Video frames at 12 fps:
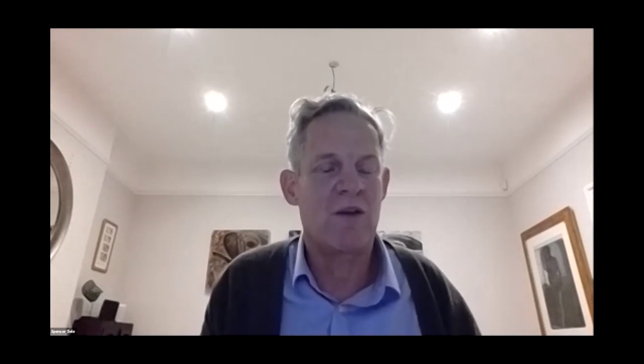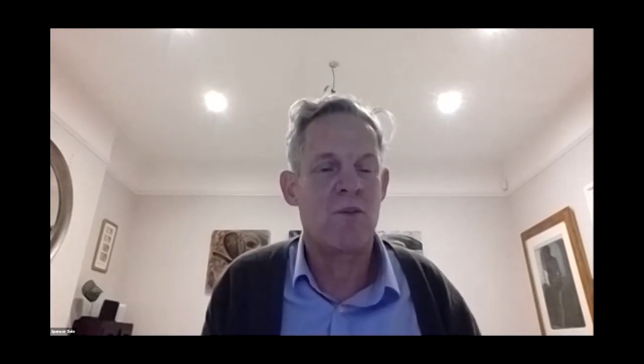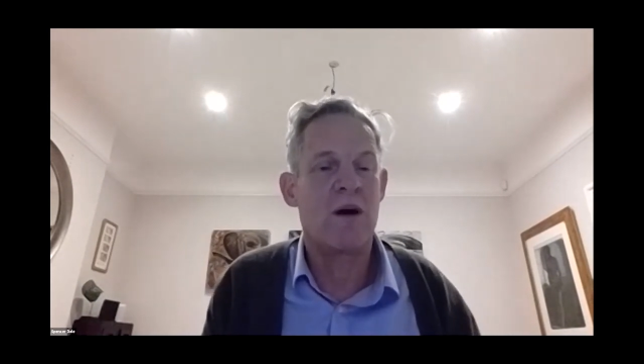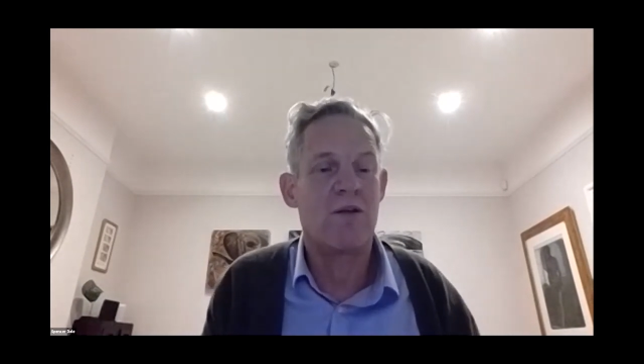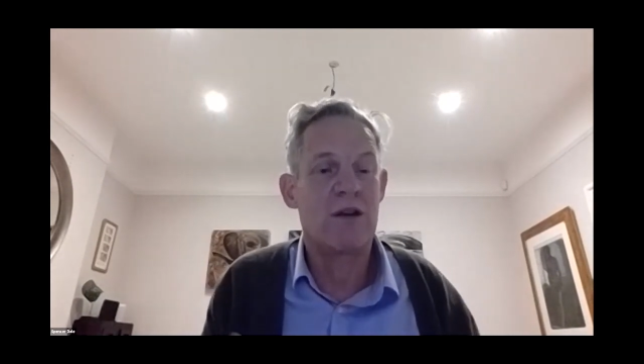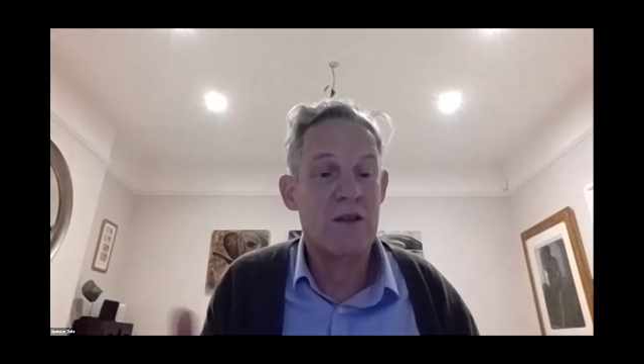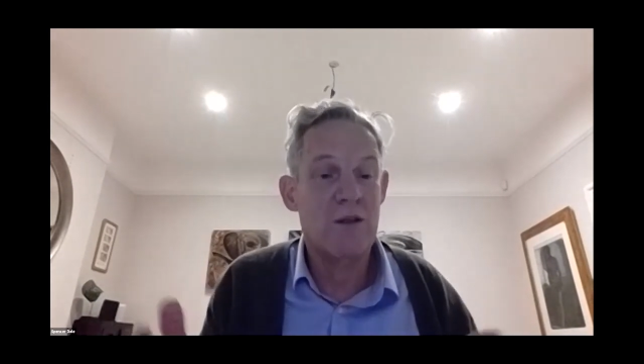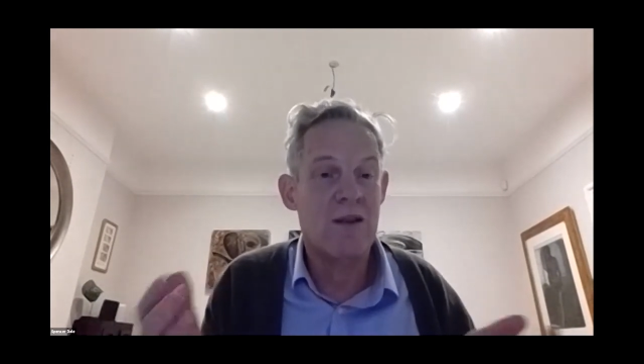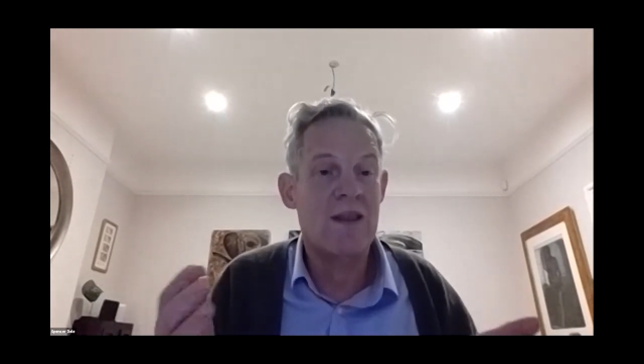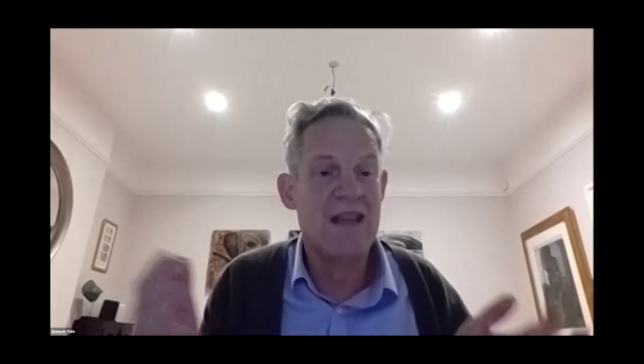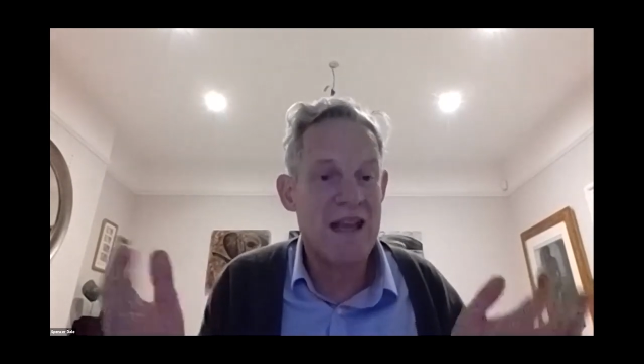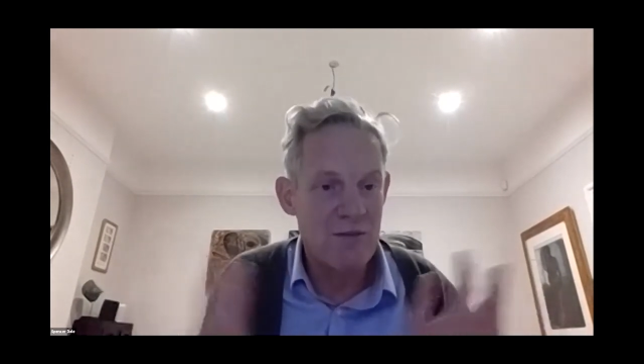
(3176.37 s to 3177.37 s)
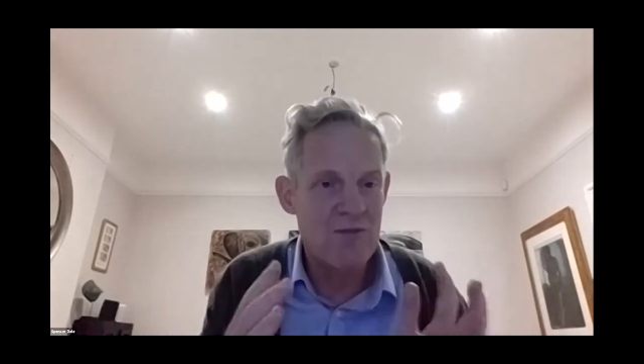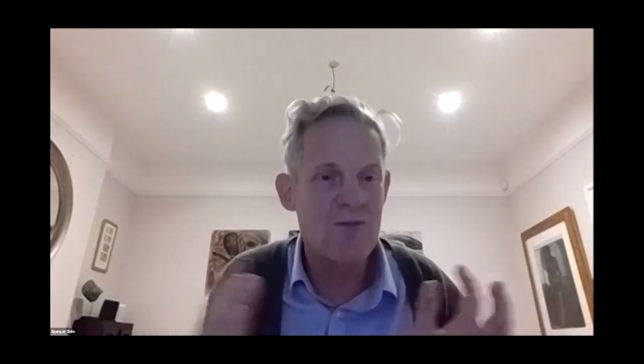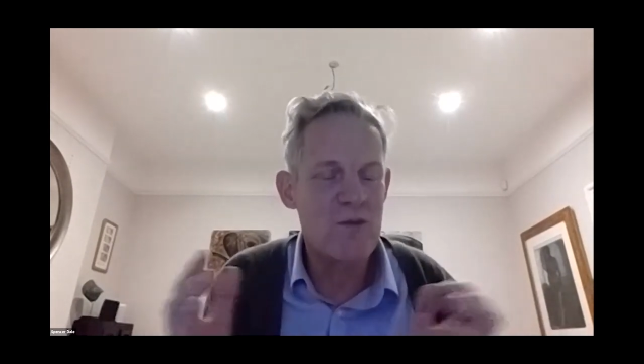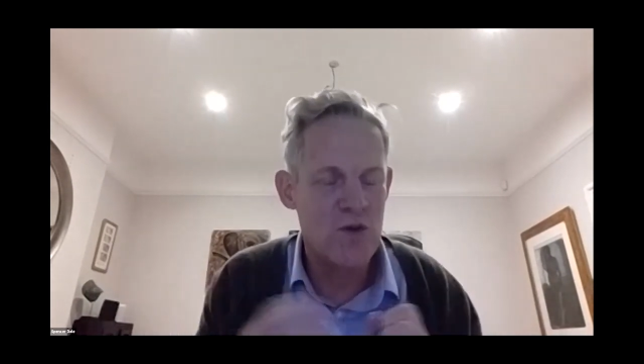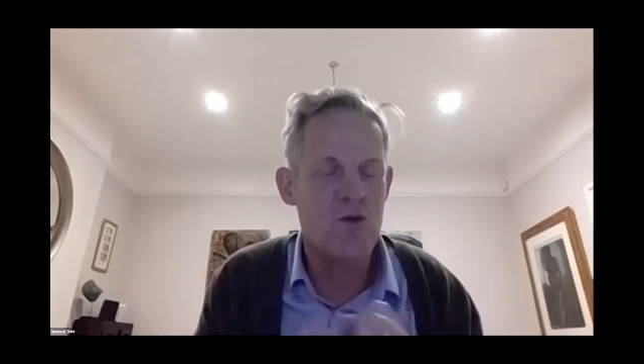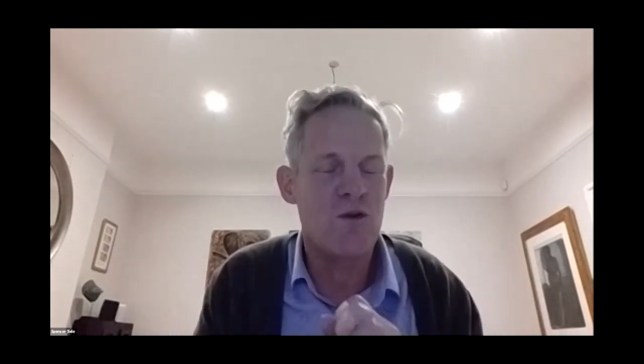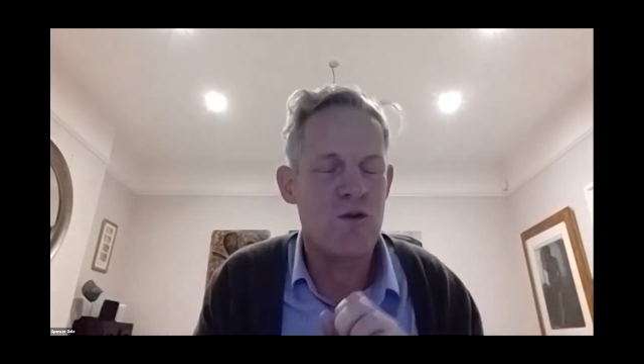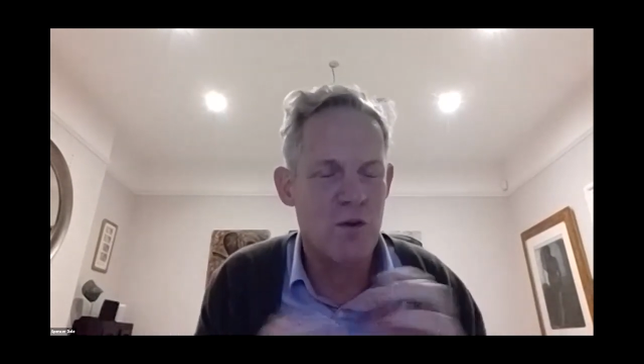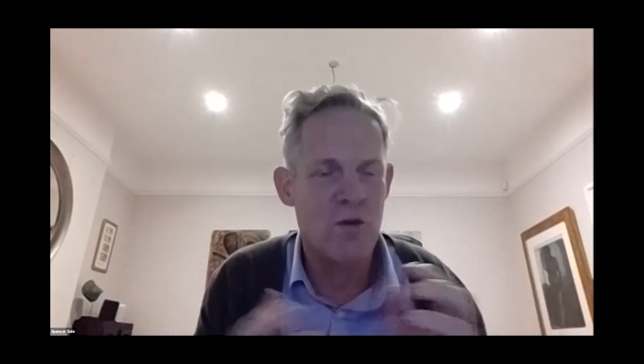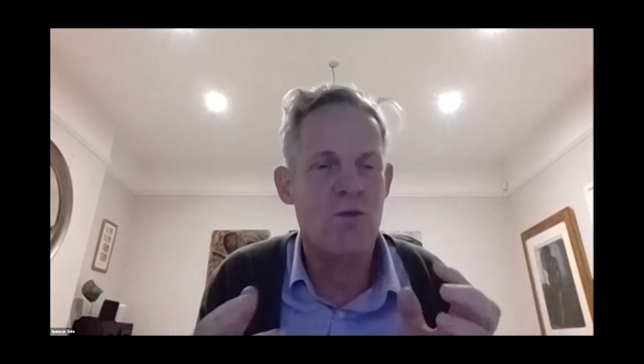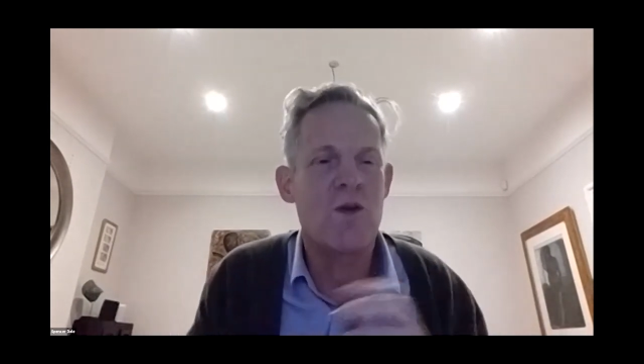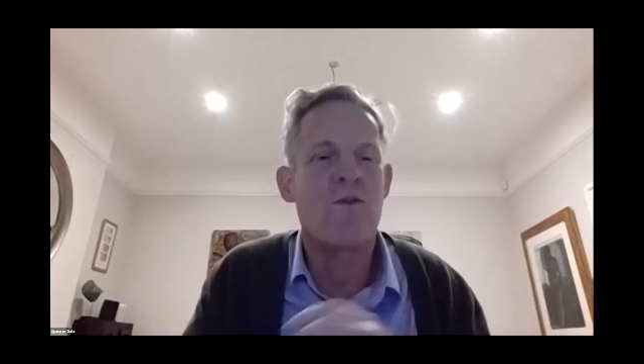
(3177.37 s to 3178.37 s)
the world is
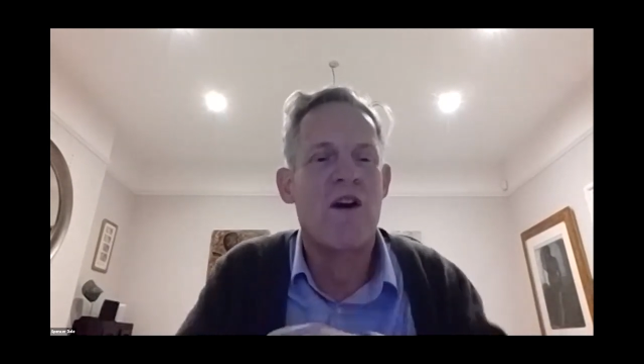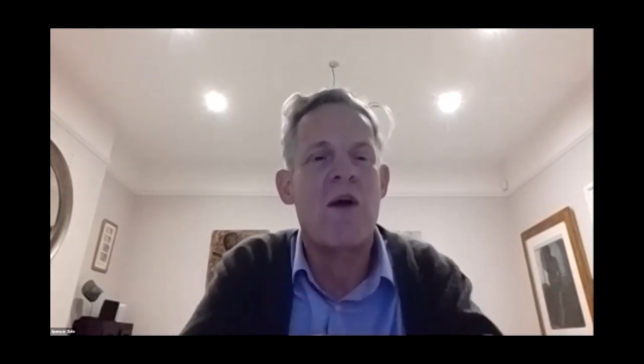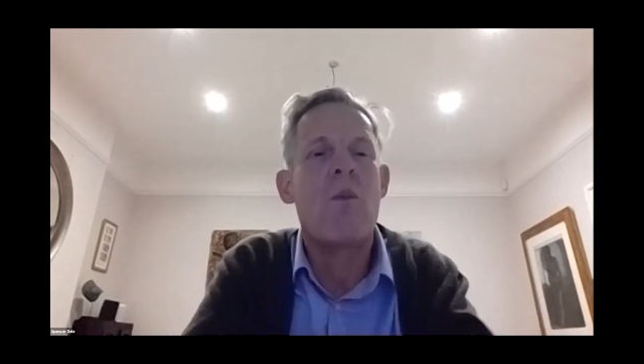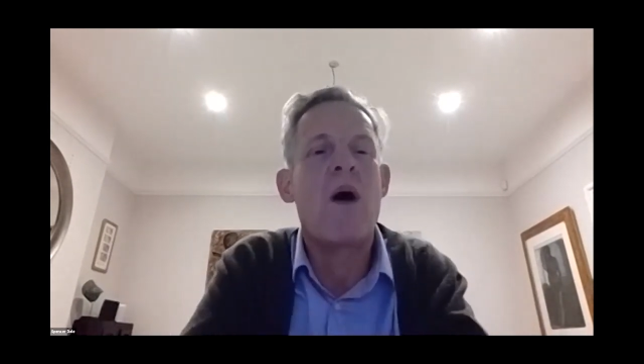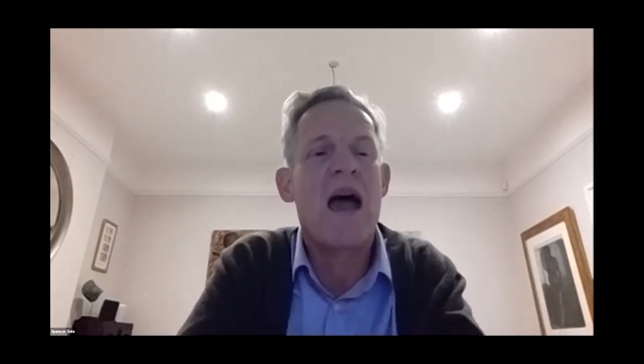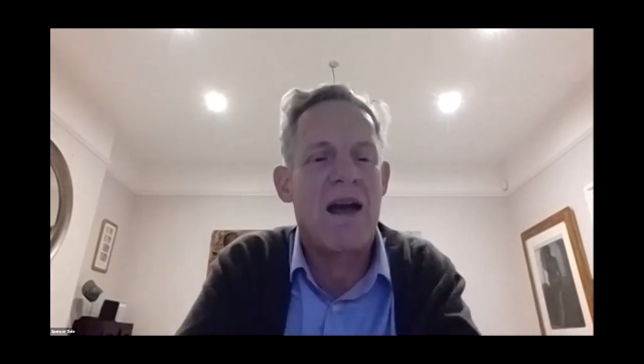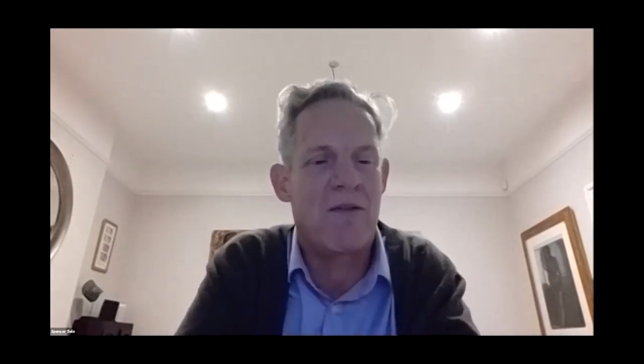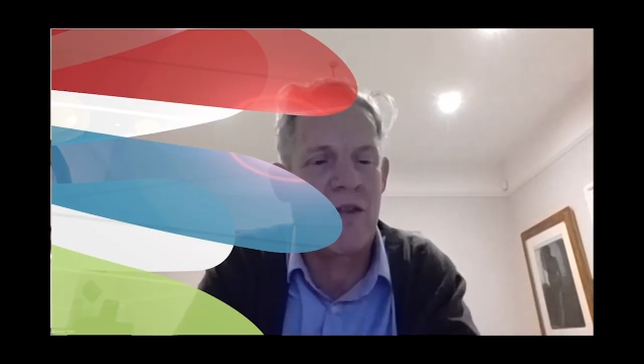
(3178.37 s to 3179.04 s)
you're very aware of